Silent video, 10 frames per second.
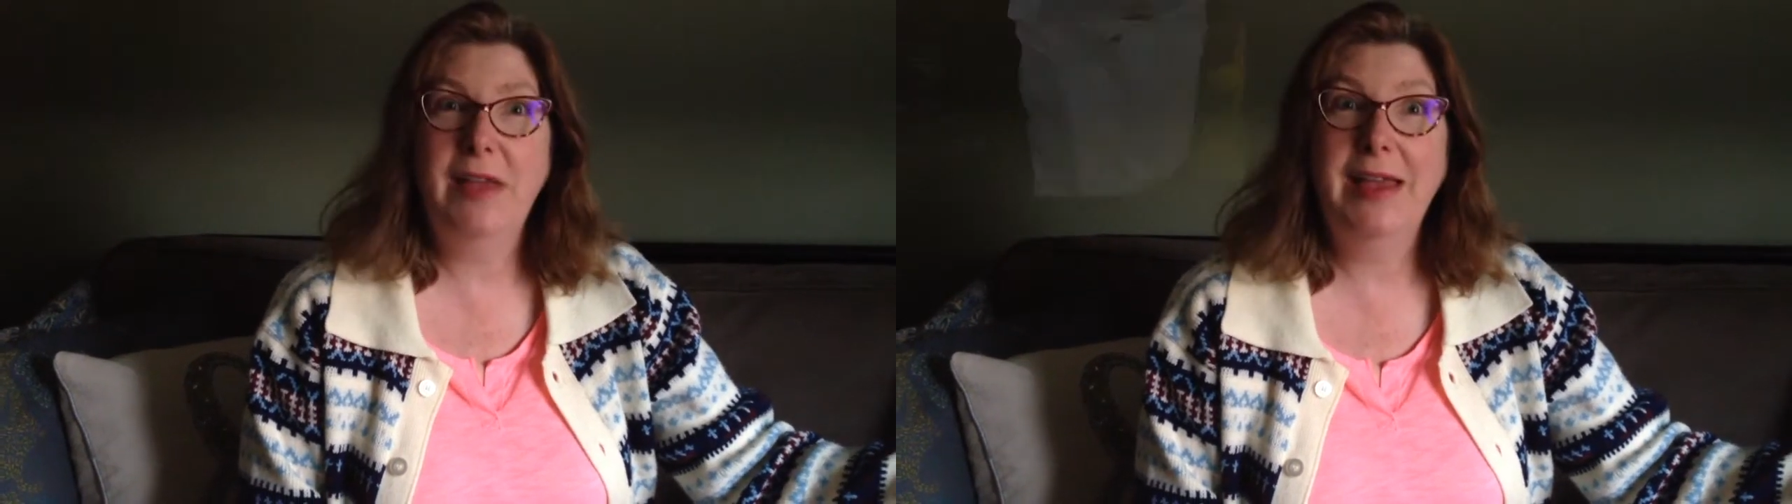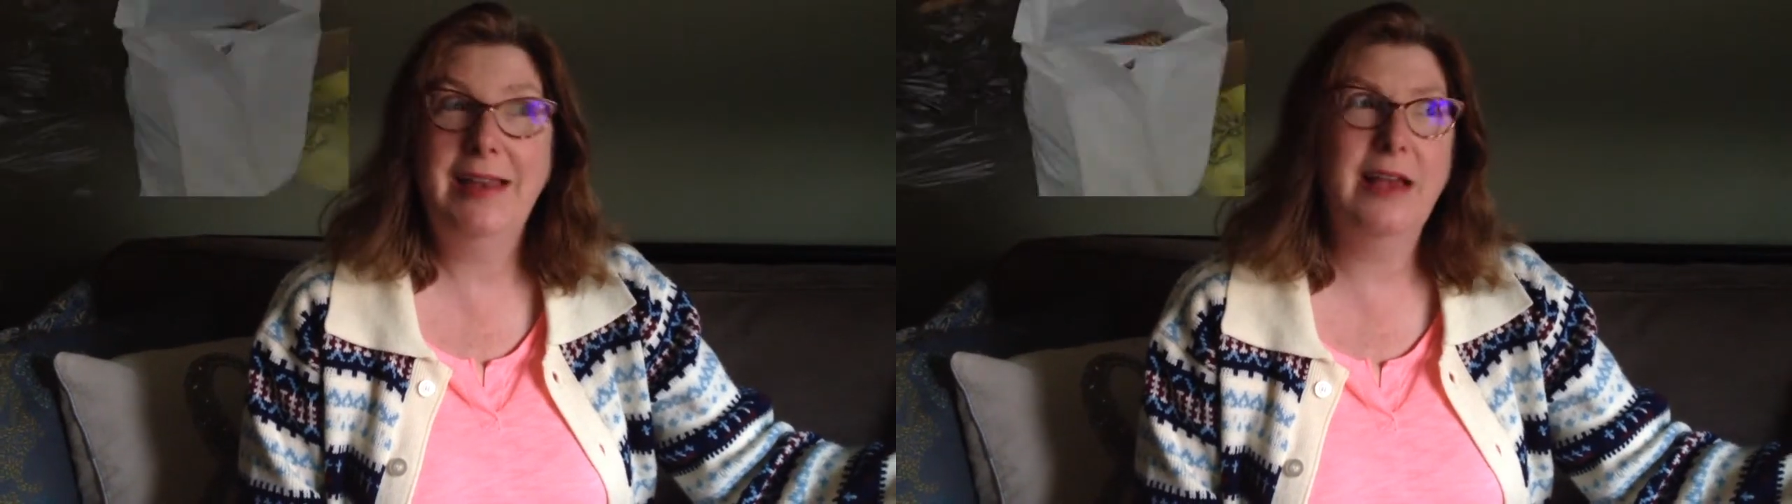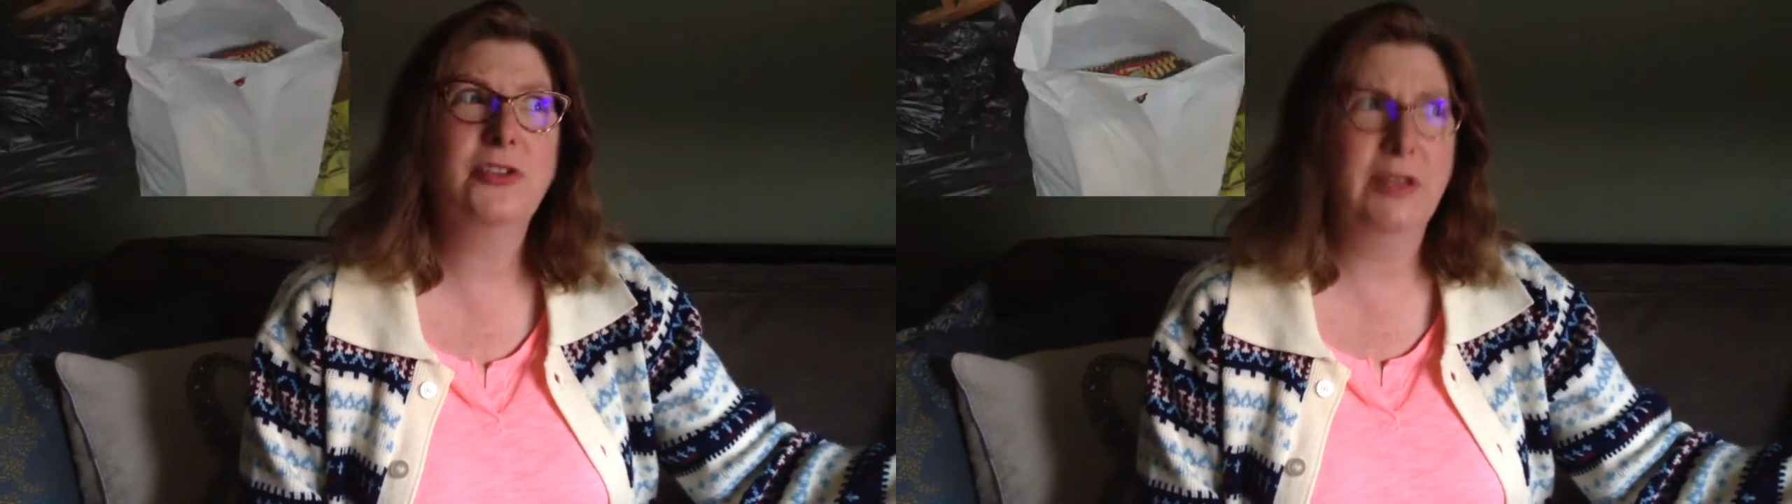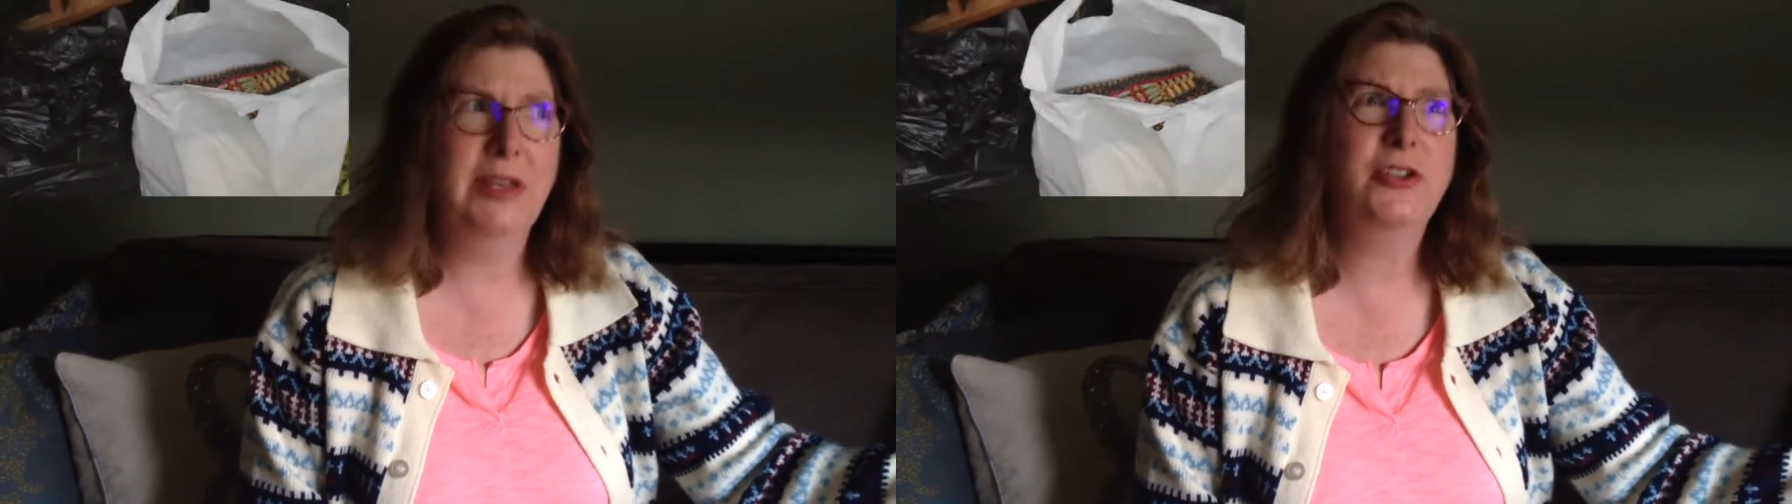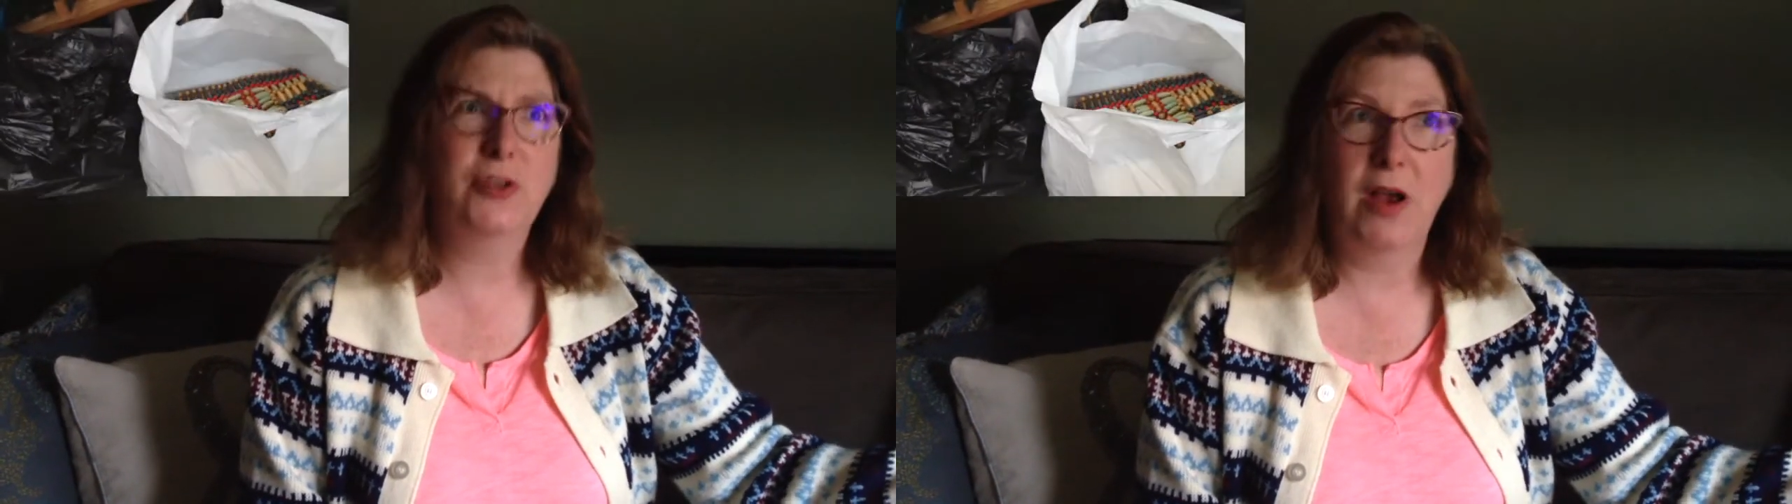and
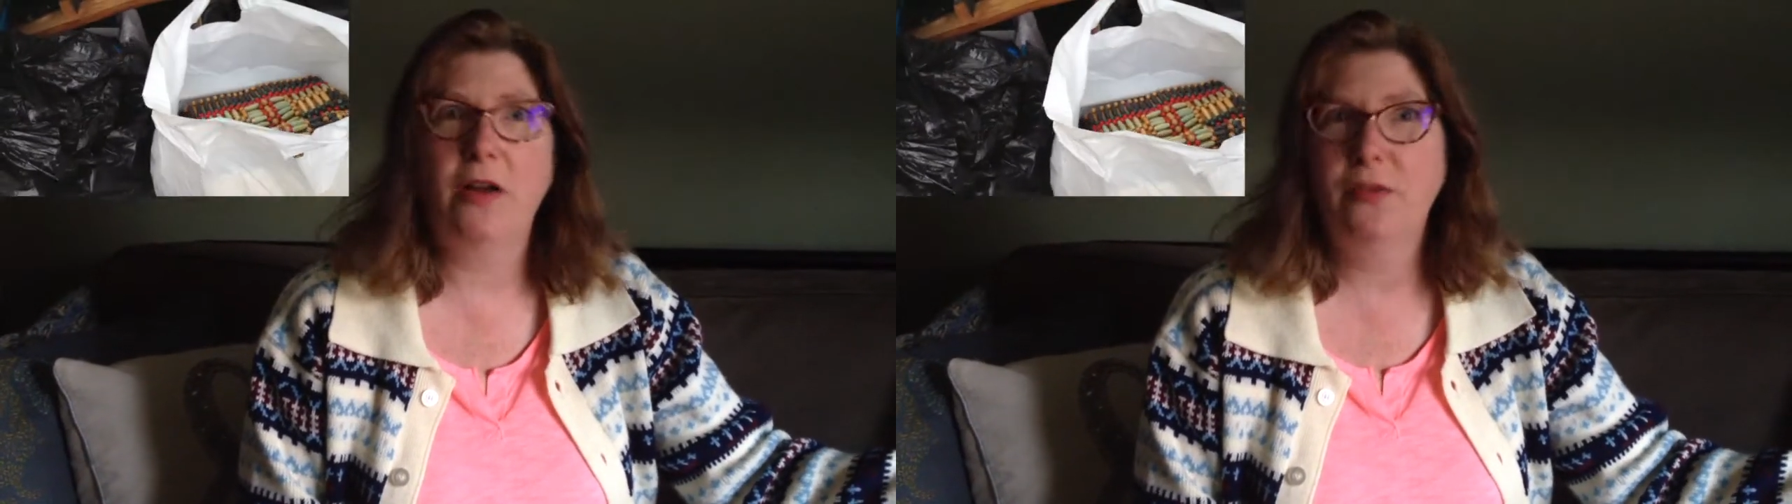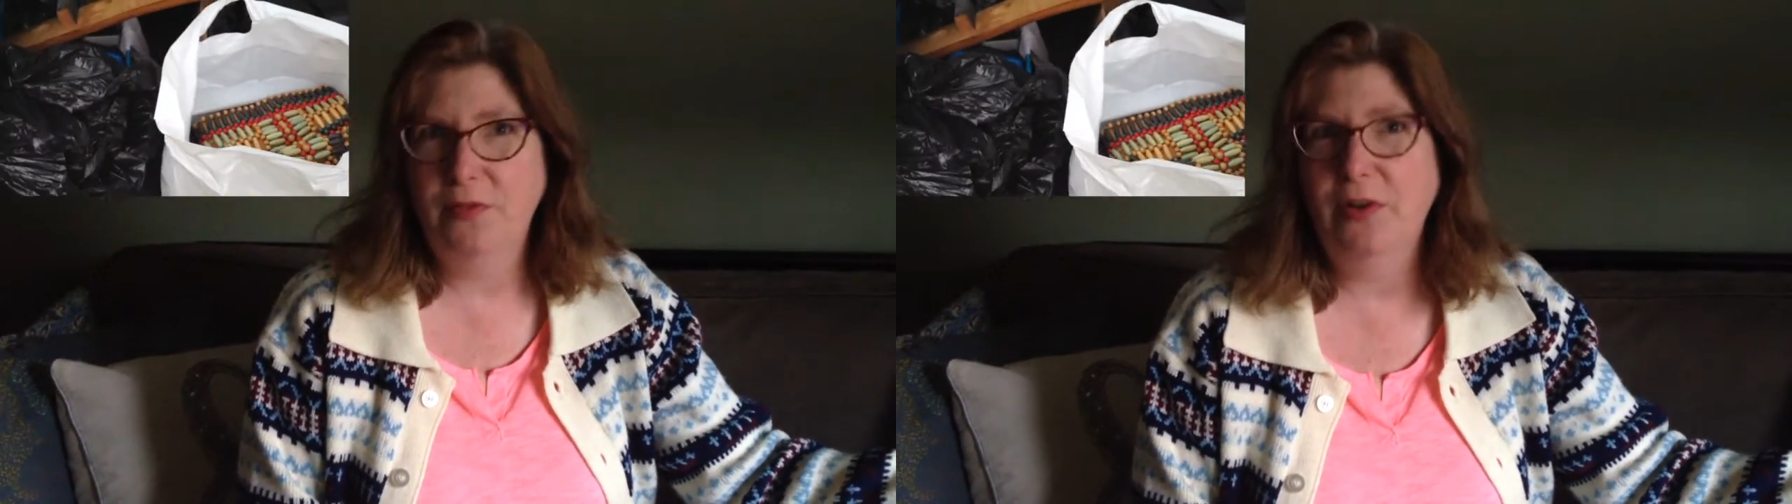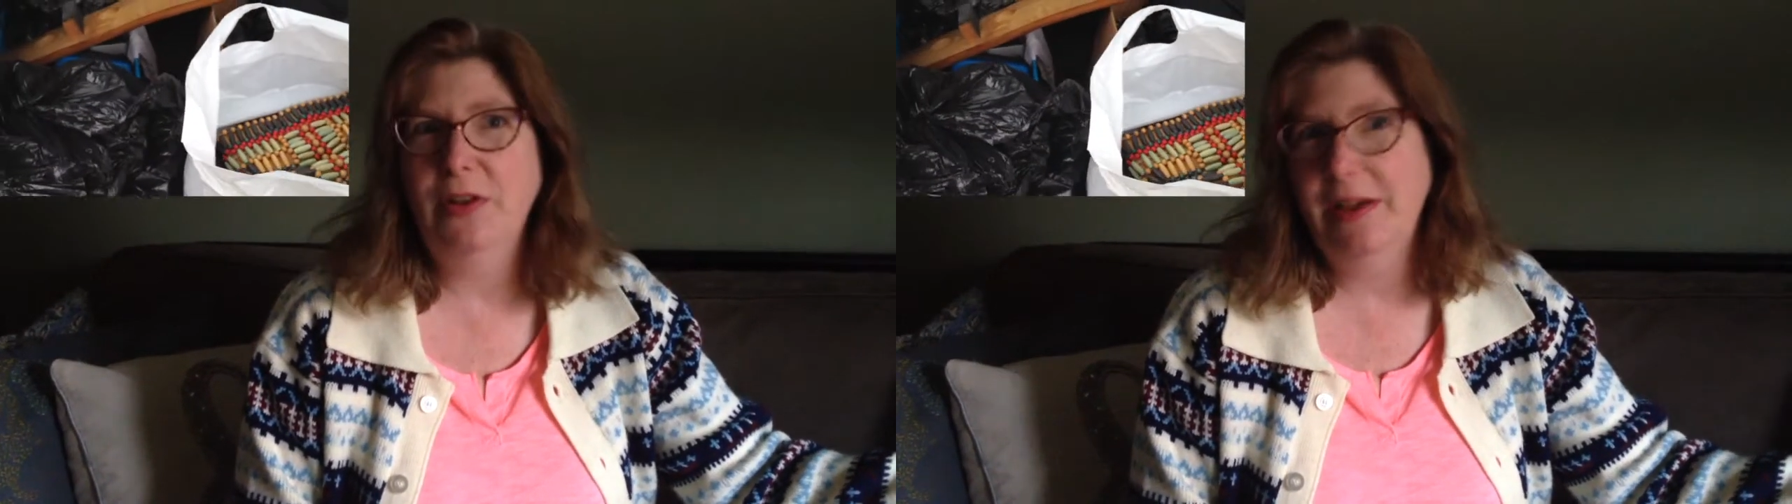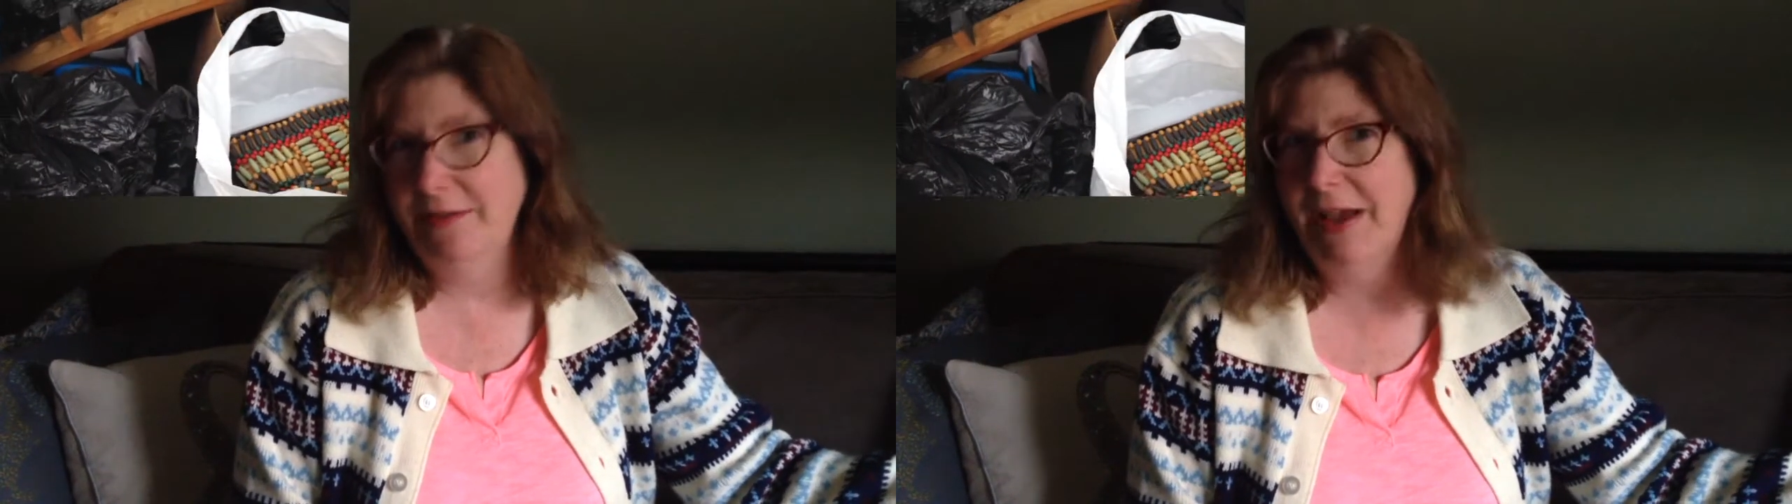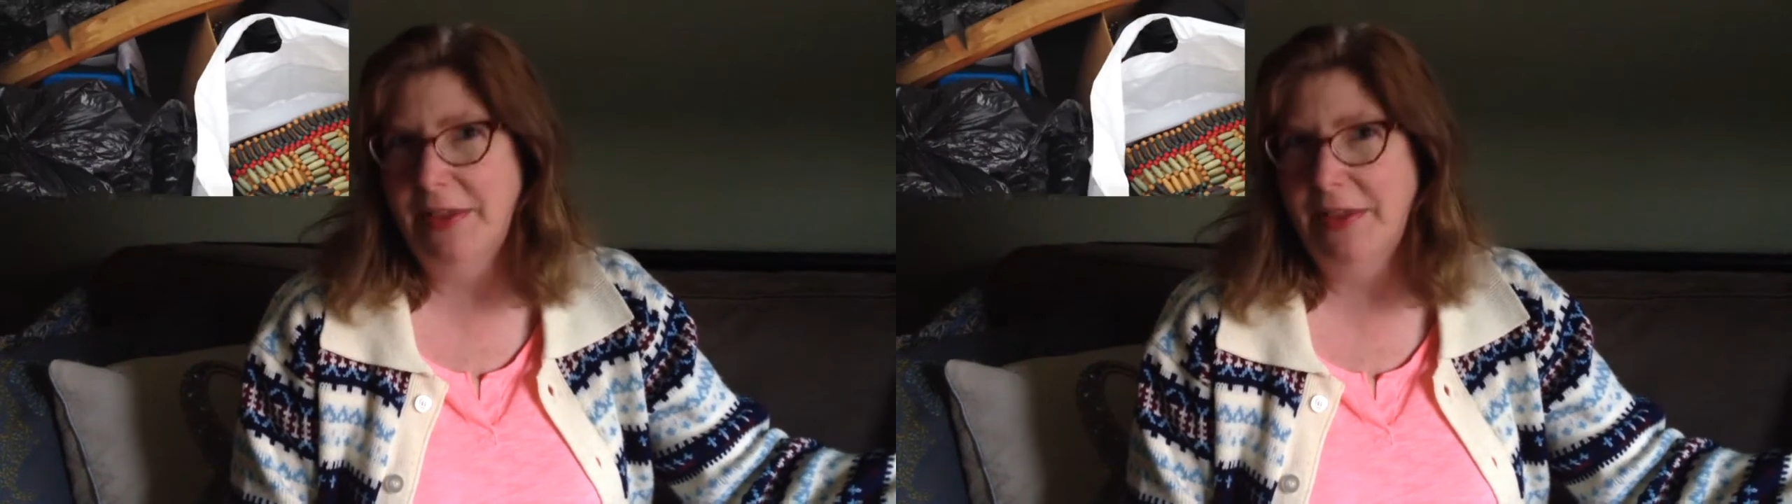actually a trunk full of